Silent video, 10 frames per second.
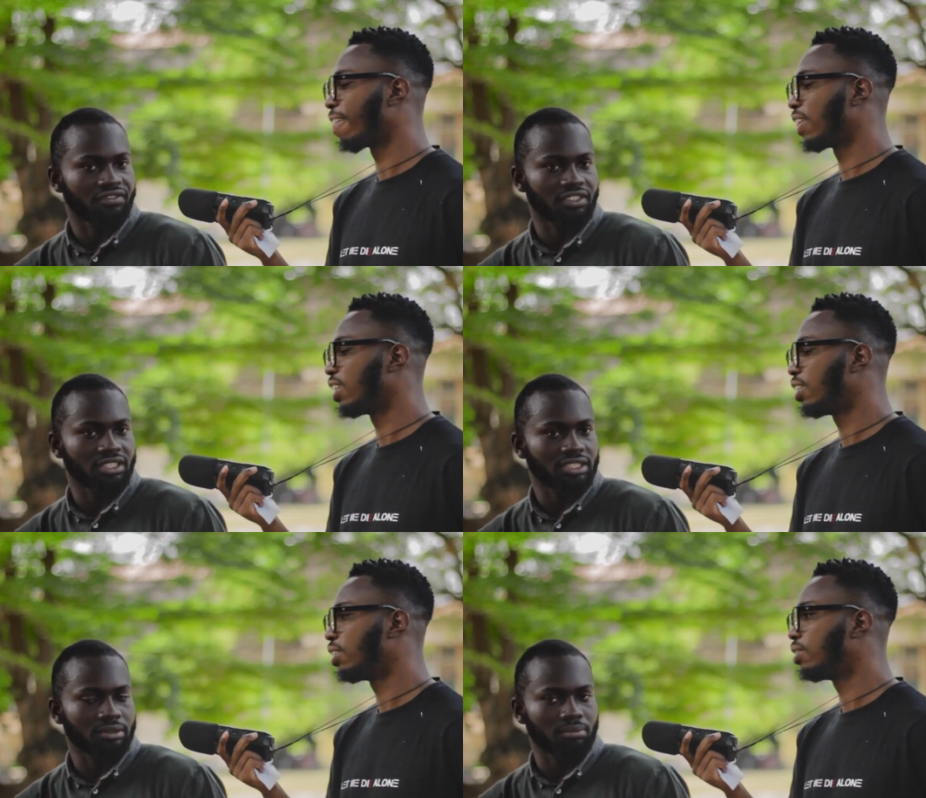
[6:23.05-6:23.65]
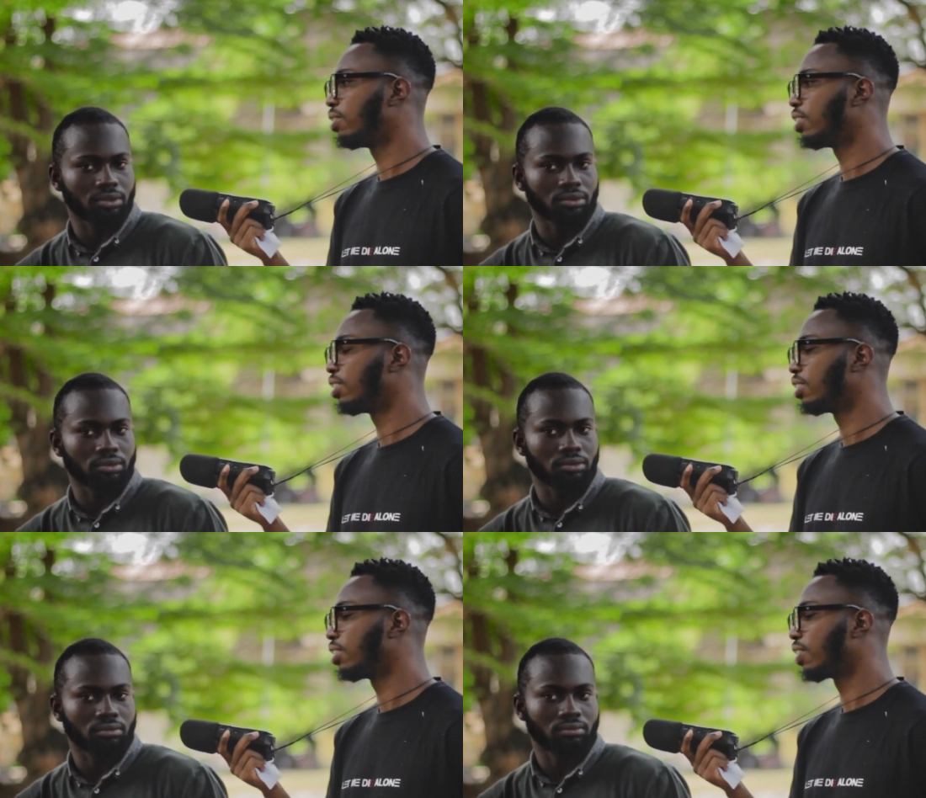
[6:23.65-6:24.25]
Speaker 1: A
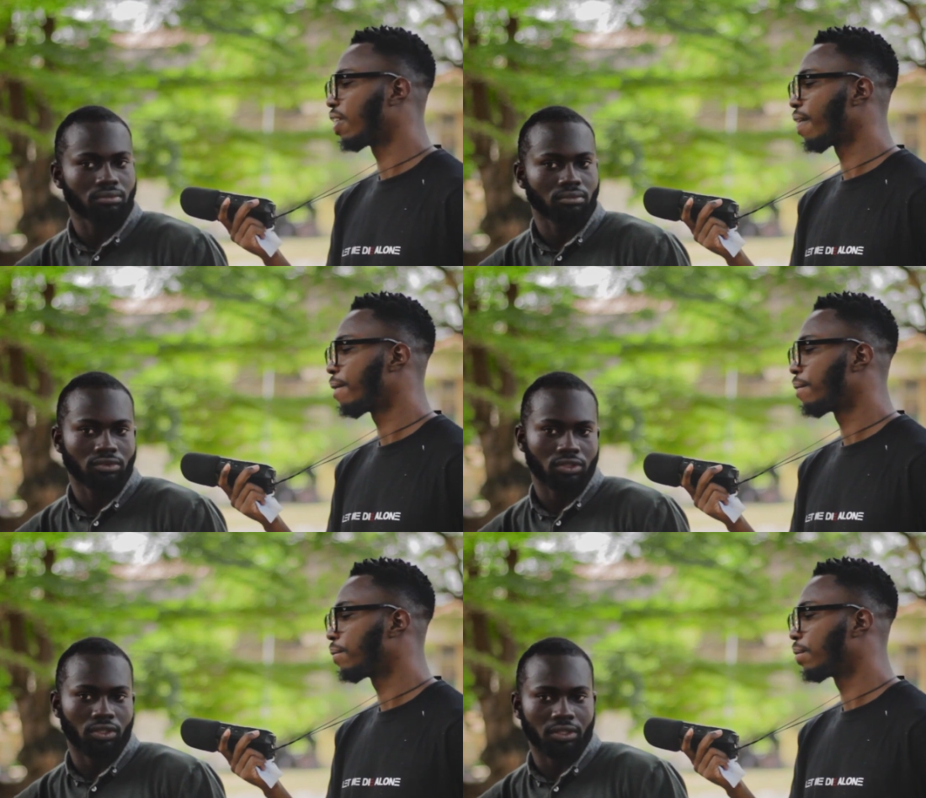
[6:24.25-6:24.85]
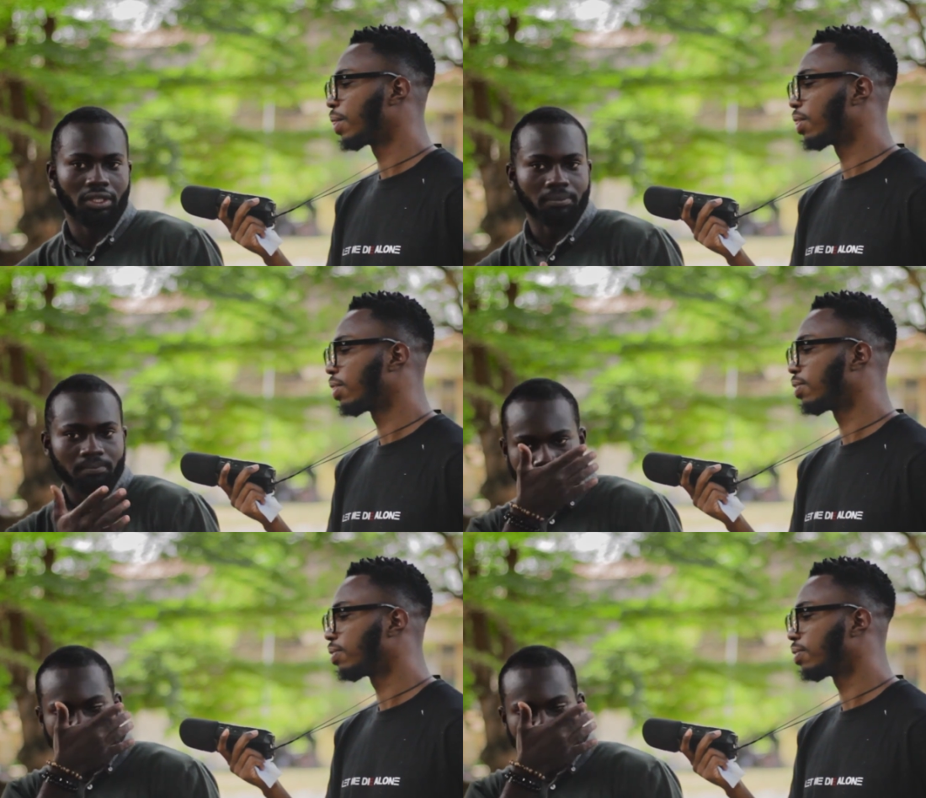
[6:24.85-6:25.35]
variable. Okay.